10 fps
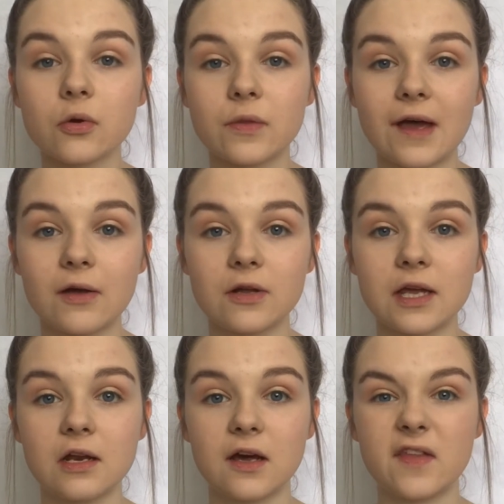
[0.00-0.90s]
without
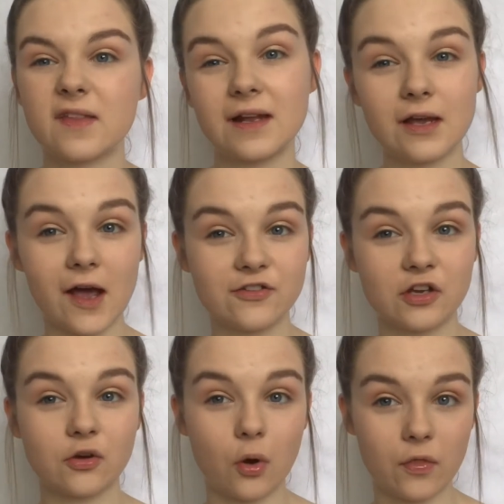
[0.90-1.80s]
looking like there's any
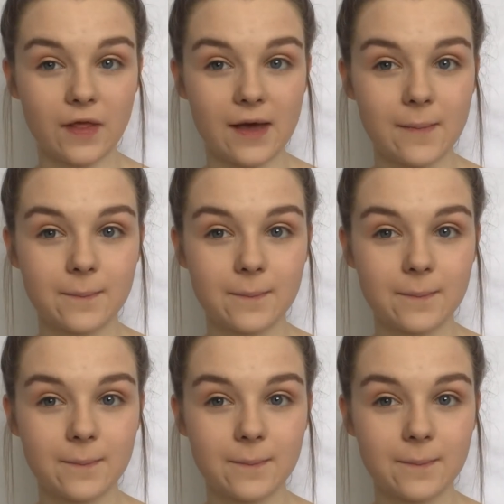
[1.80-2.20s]
eyeshadow on there.